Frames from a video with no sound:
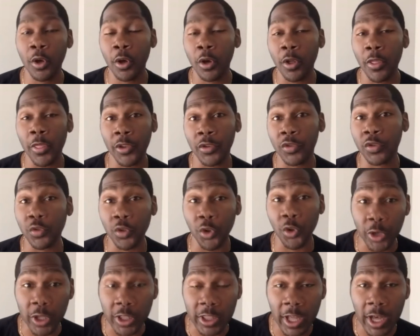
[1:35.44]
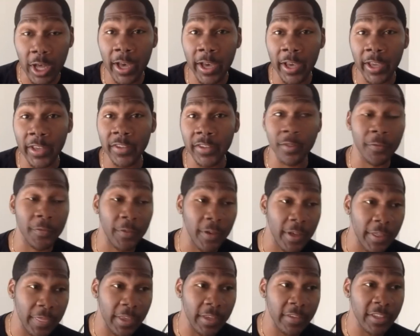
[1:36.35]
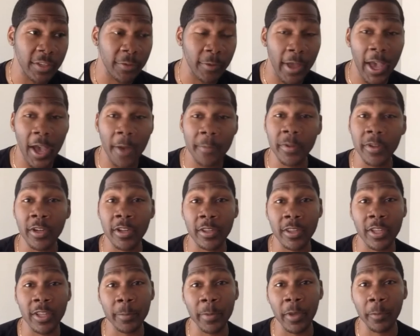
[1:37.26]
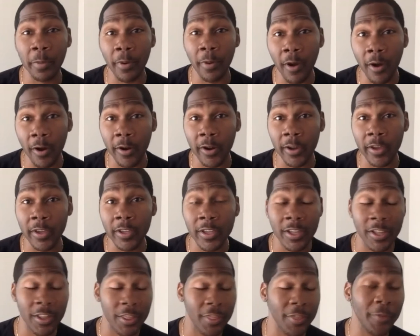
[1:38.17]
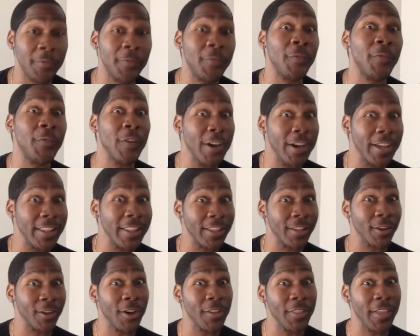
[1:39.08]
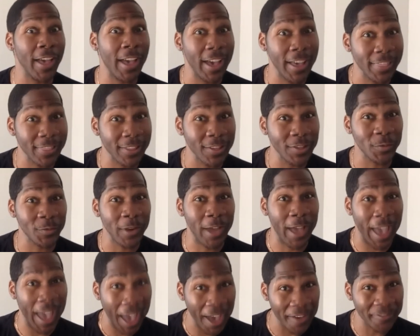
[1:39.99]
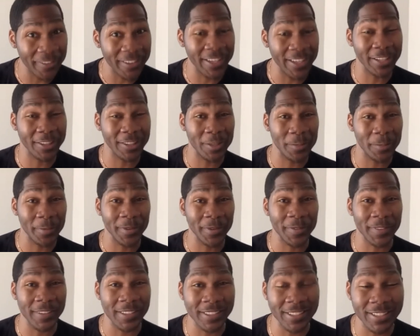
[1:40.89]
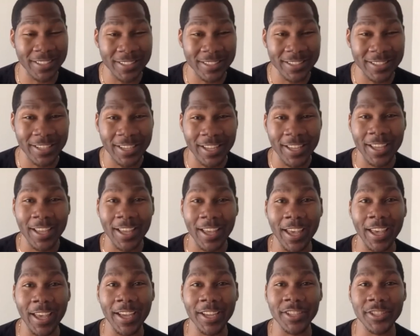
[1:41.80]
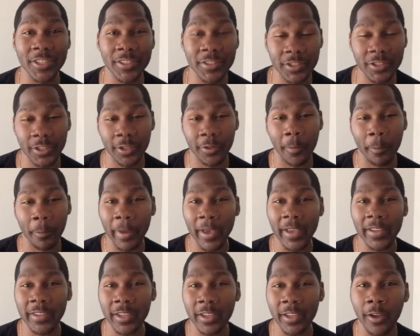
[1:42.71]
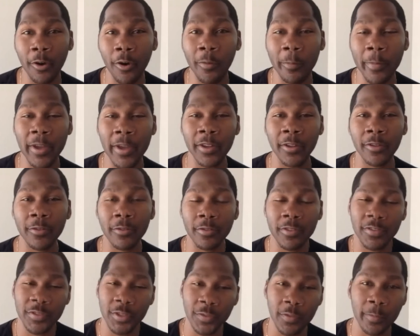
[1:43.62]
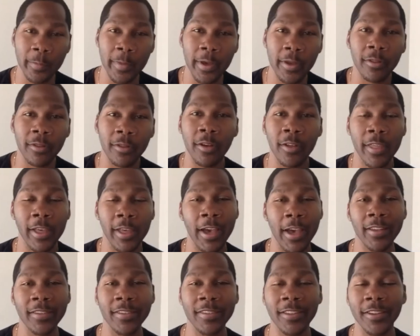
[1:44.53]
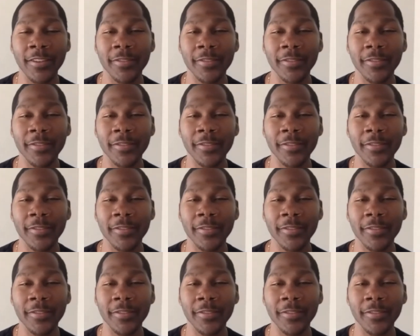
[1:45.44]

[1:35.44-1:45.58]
the storylines, the fun things that were happening in the Olympic Park, the fun that all the athletes were having in Olympic Village, and just, the basic gold medal, silver medal, all that kind of stuff.